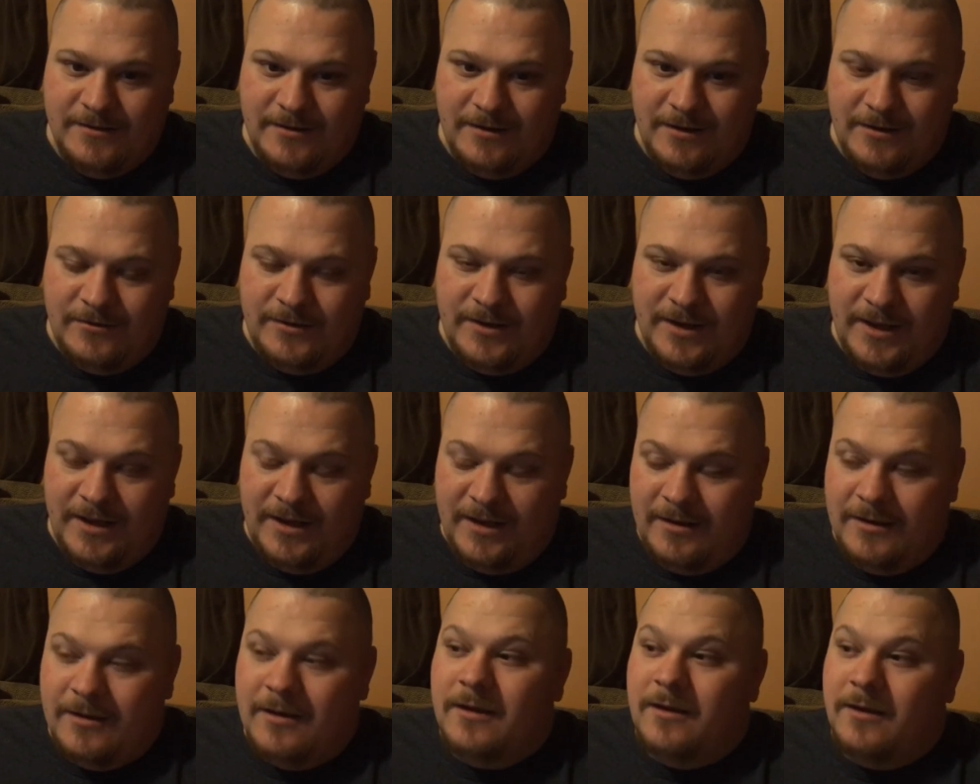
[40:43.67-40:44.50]

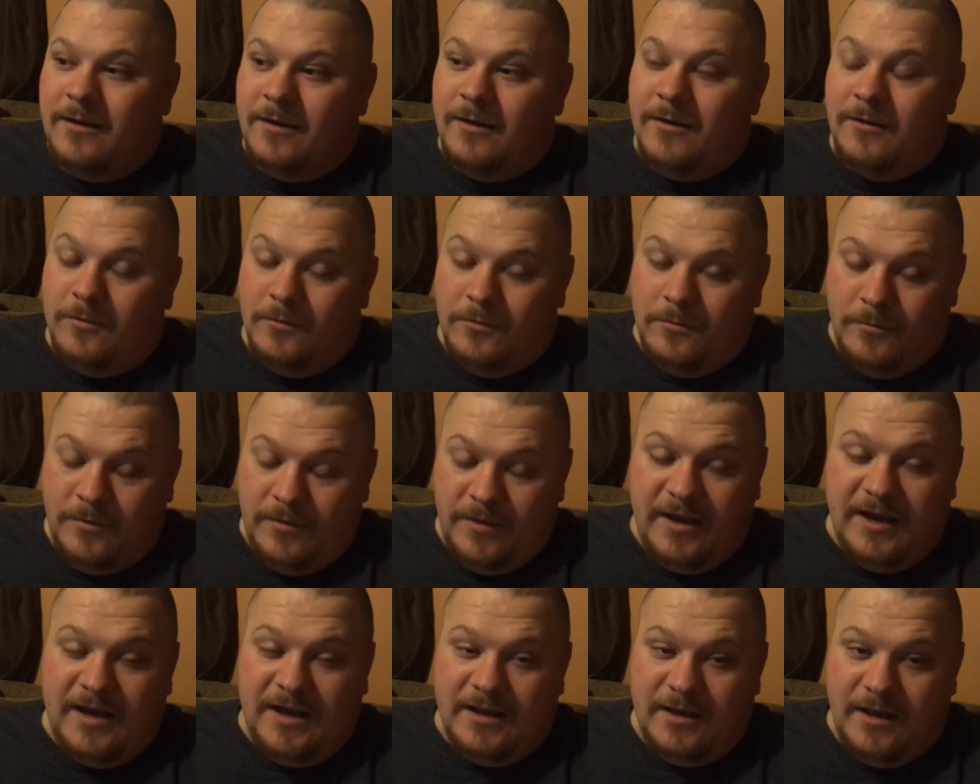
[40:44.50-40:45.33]
Okay?
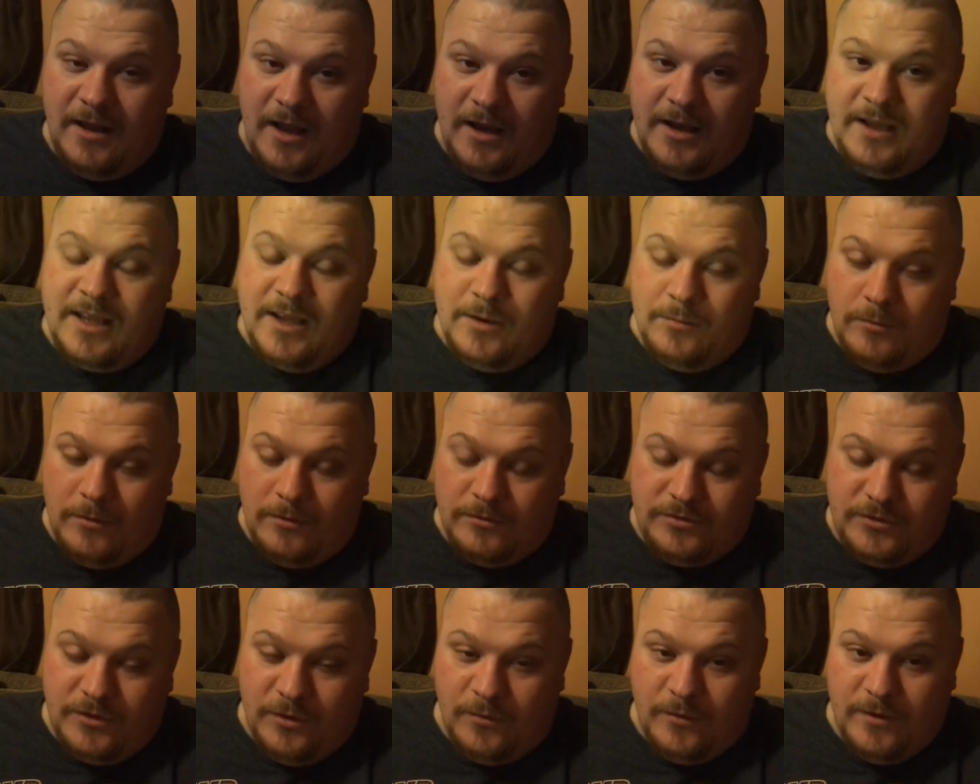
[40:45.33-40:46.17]
With any luck, he
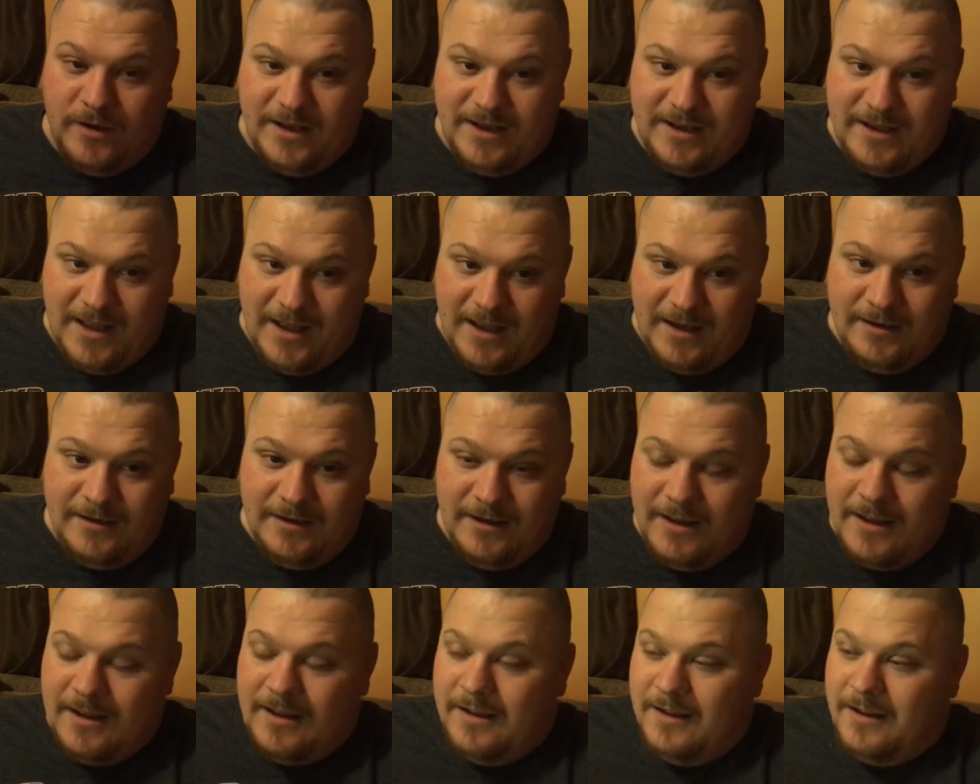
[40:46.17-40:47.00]
won't do it
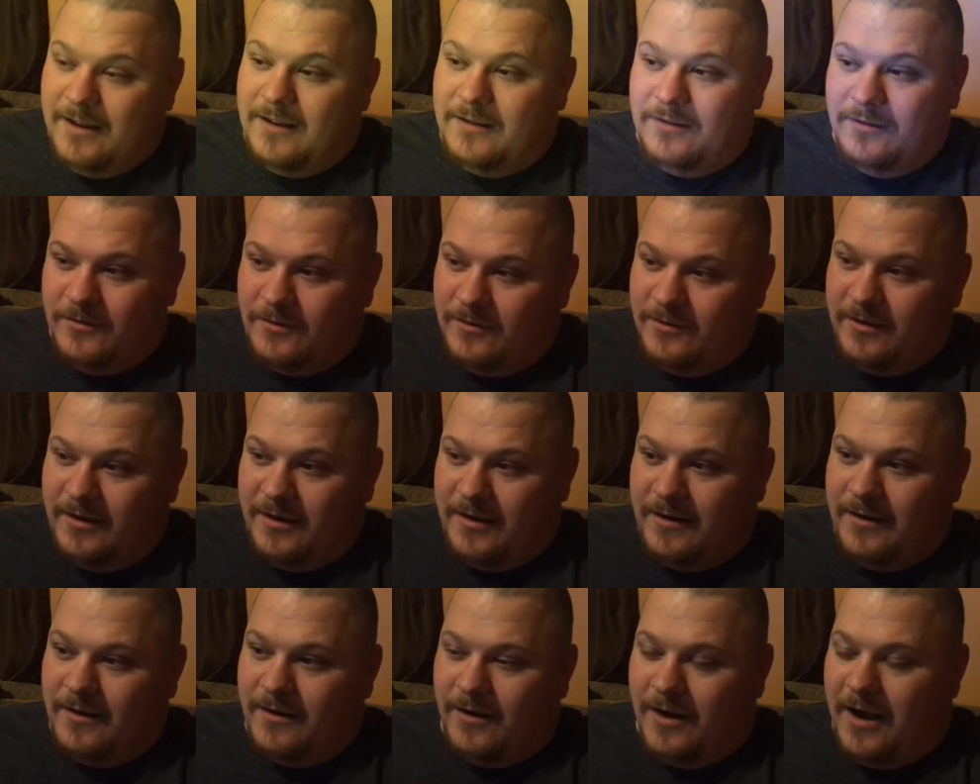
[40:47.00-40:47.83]
again.
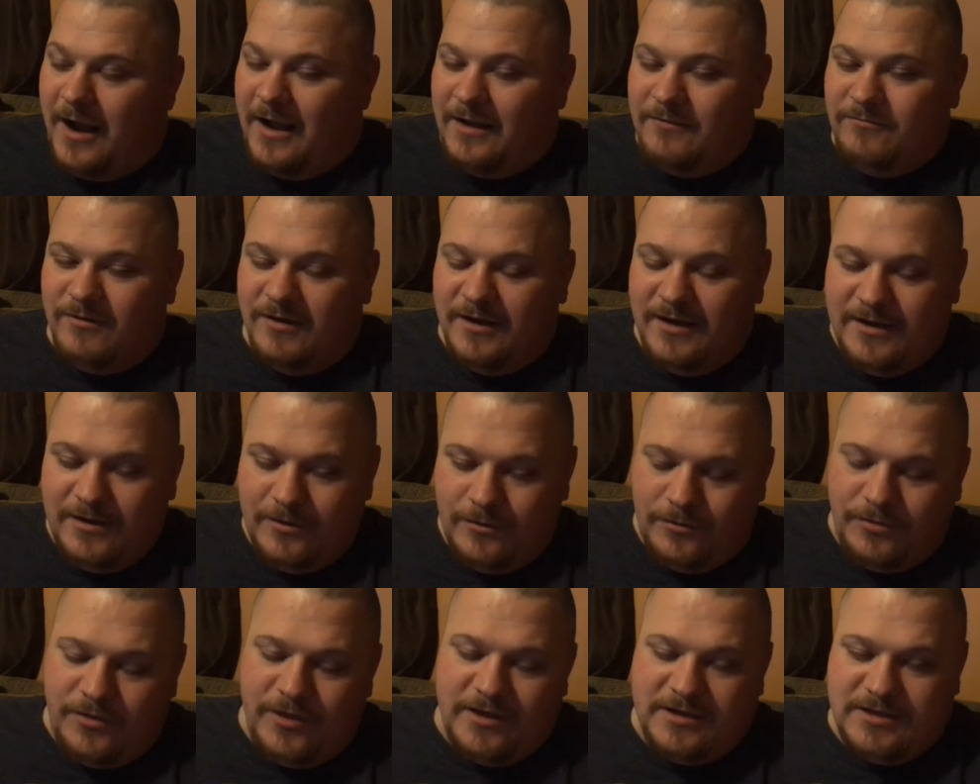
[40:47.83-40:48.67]
I really
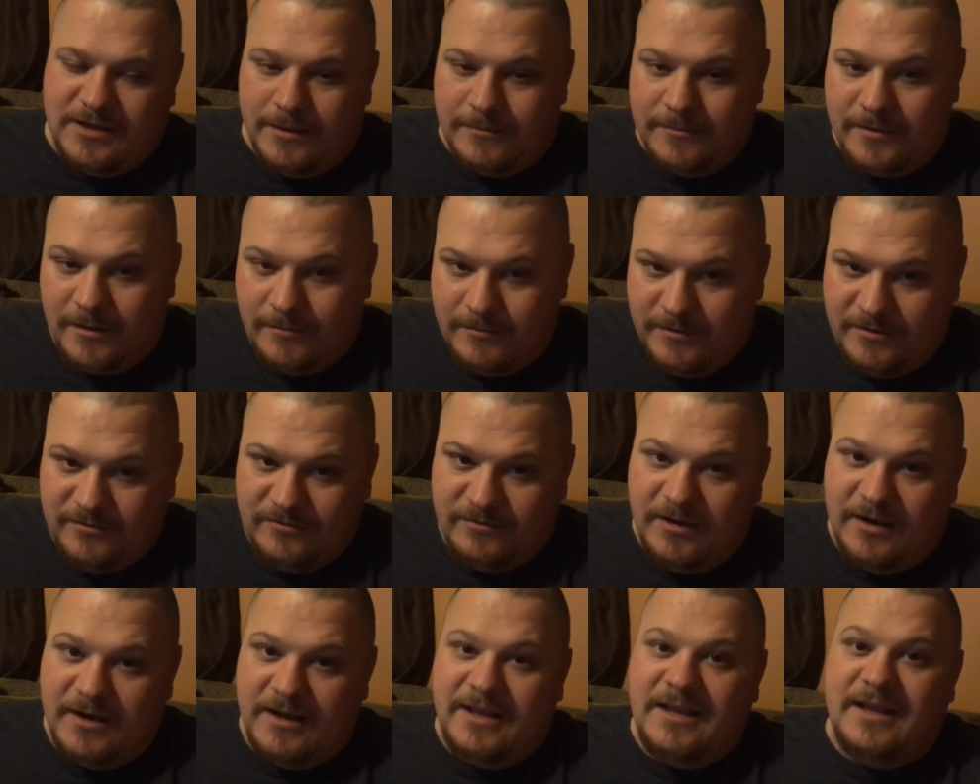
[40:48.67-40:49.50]
don't think WWE is
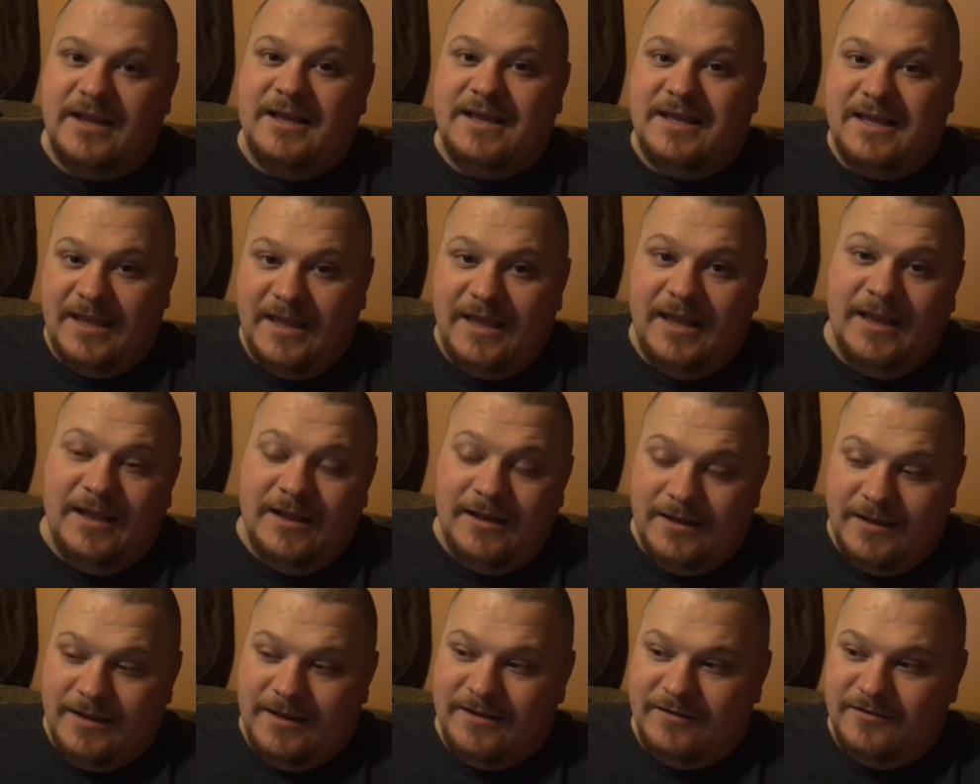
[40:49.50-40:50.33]
going to
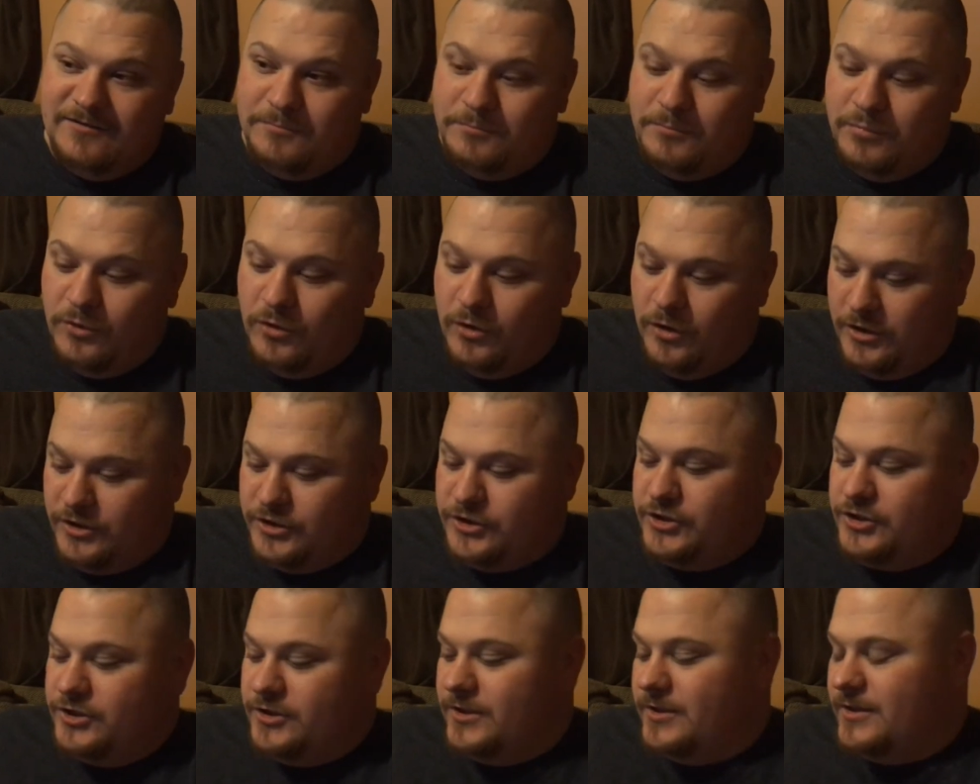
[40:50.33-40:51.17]
kill his
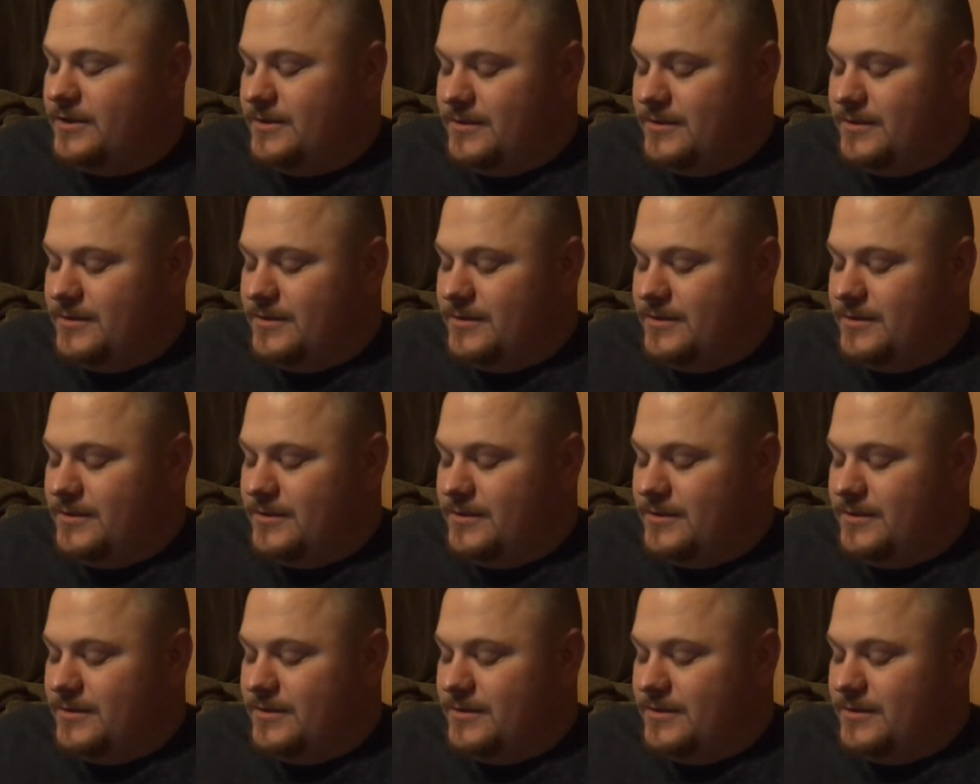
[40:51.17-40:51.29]
push.